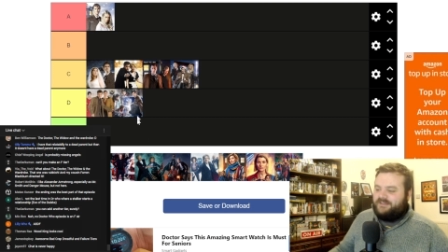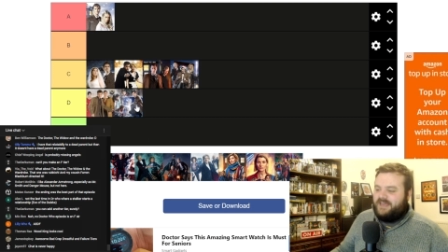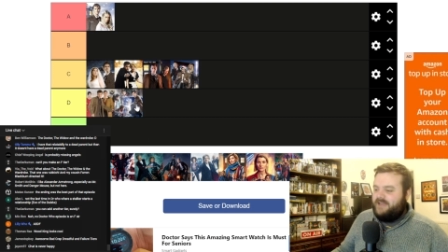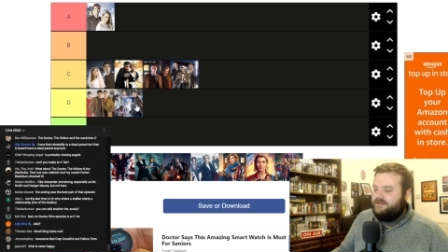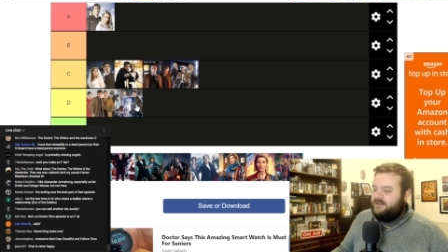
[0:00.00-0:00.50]
about
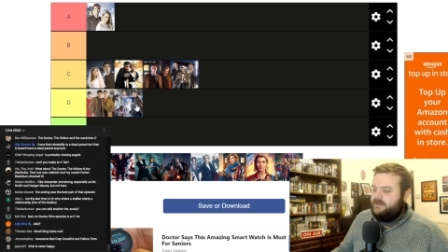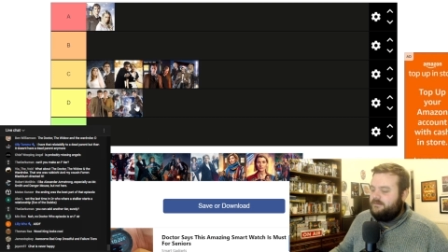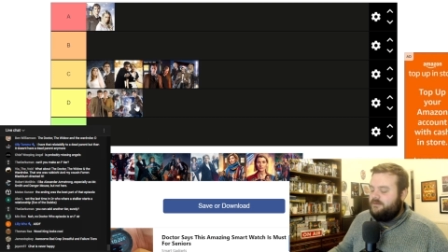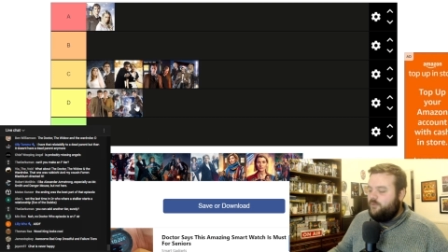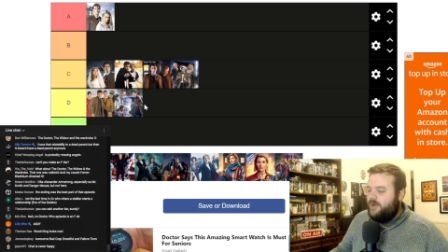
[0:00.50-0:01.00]
that
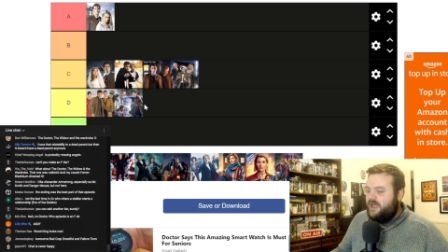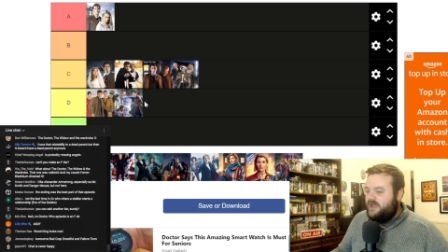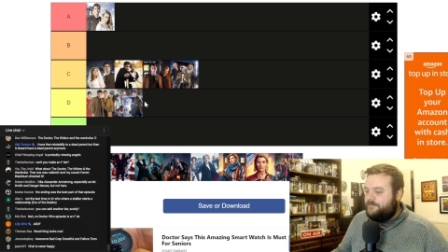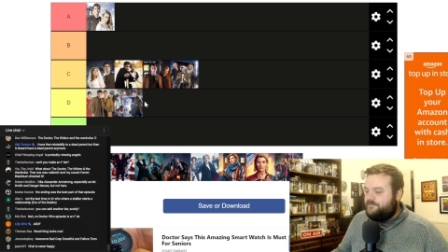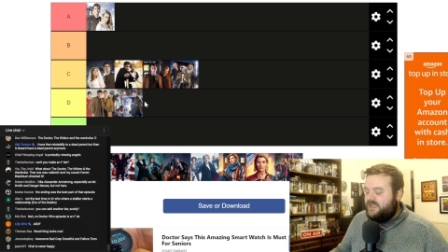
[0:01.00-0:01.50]
ending
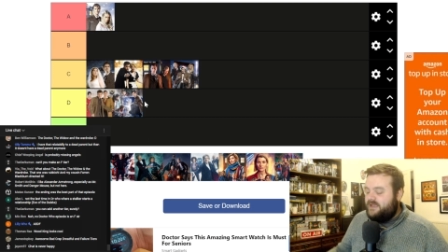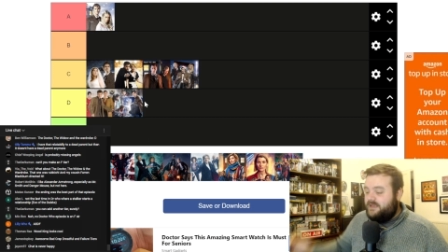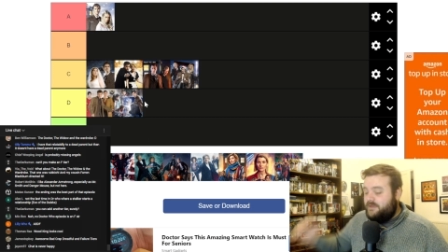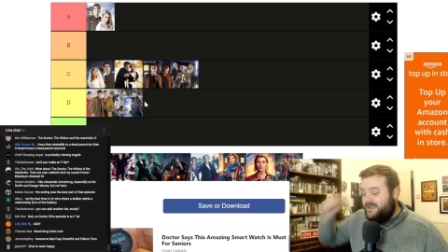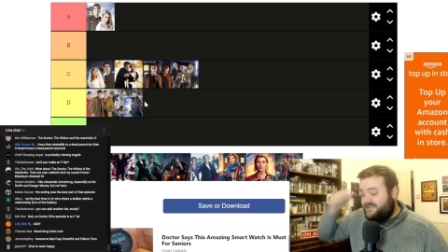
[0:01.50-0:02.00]
where
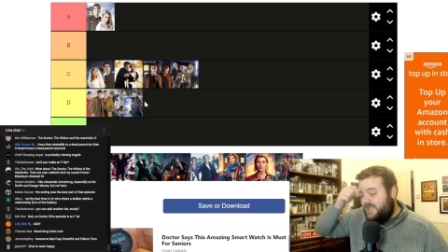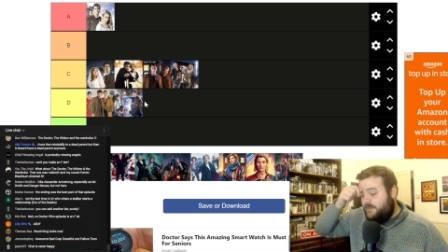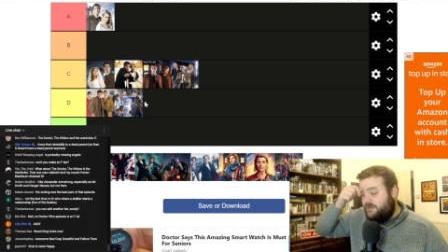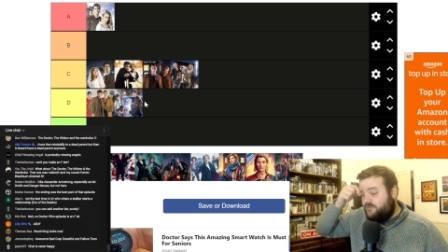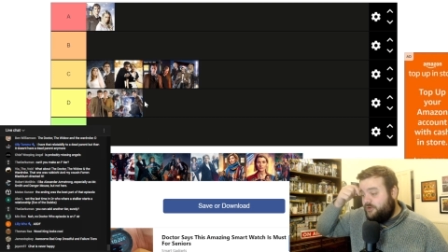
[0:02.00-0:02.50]
he meets
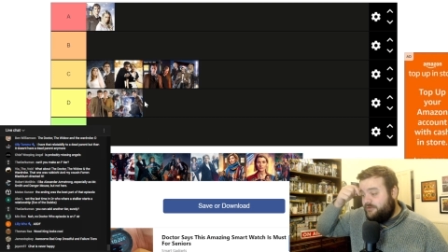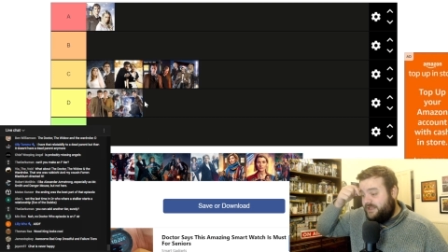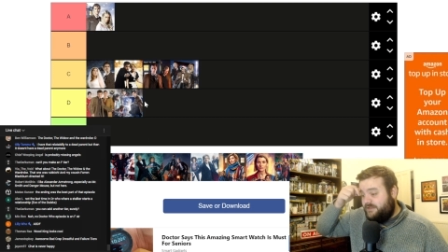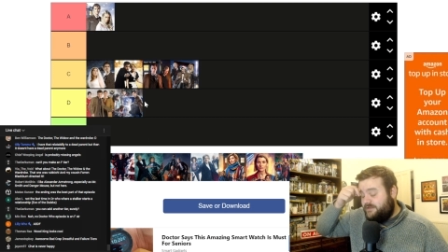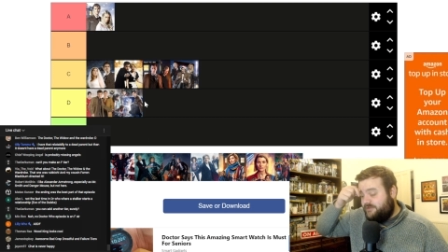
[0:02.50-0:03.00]
Amy and Rory
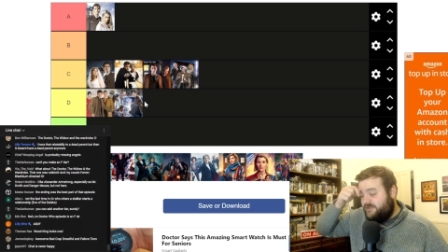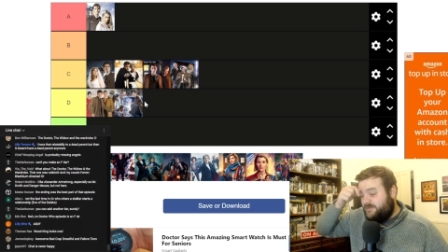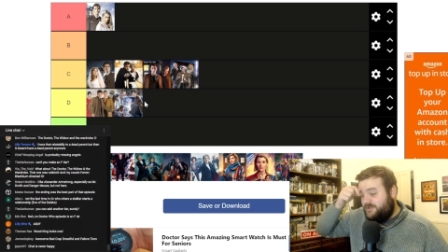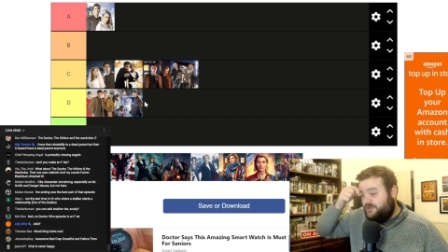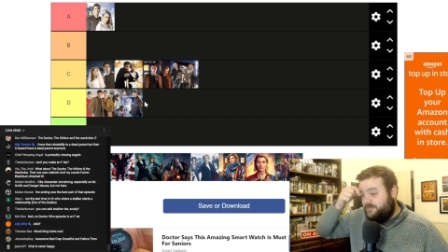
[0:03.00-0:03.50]
and they're in the
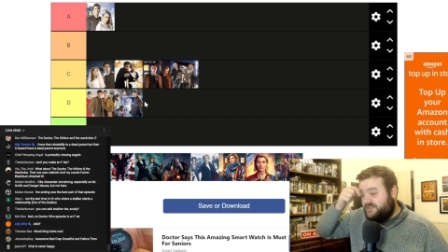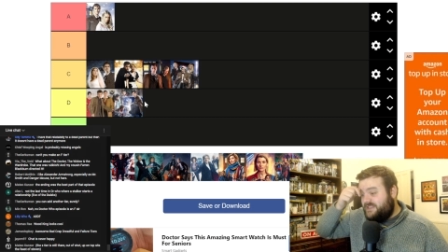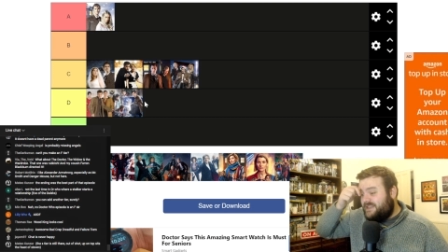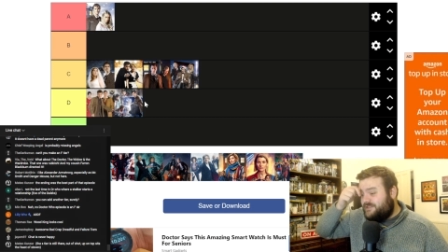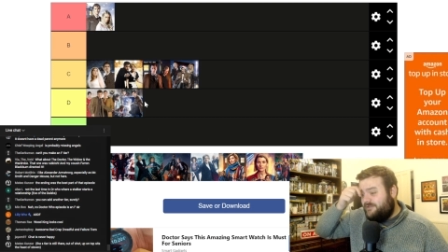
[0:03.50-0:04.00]
Christmas jumpers.
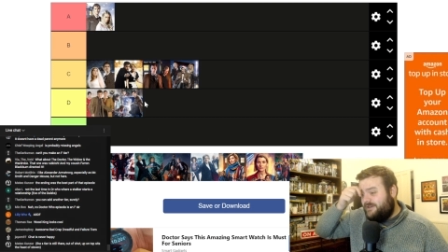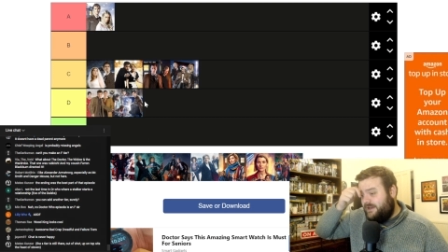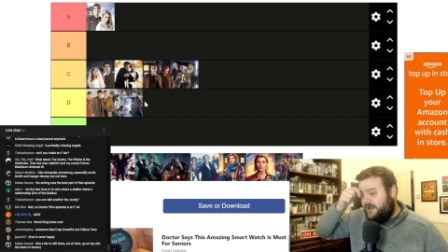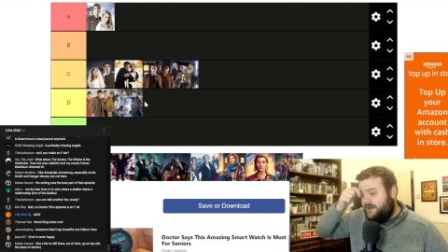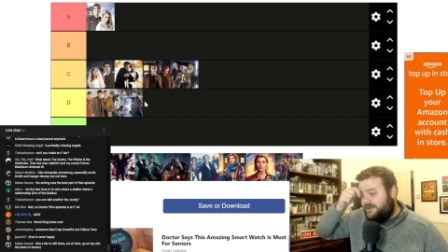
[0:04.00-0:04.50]
That's
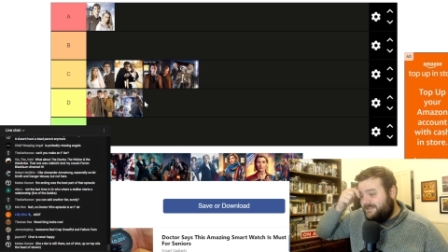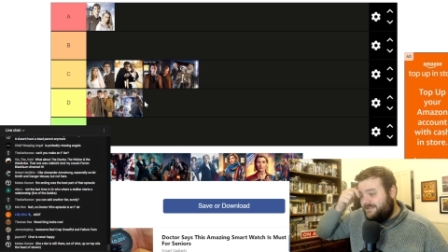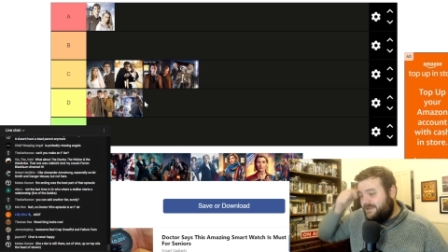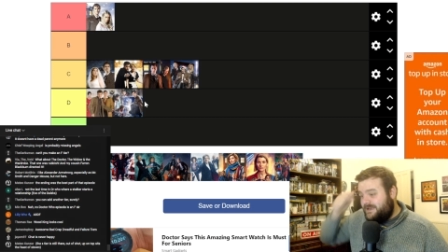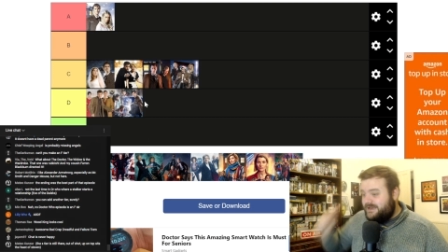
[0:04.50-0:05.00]
really
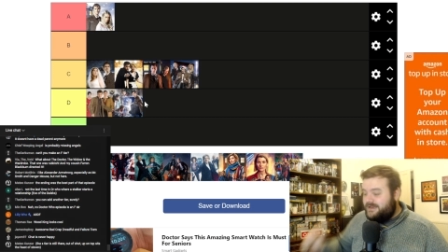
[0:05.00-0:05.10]
nice.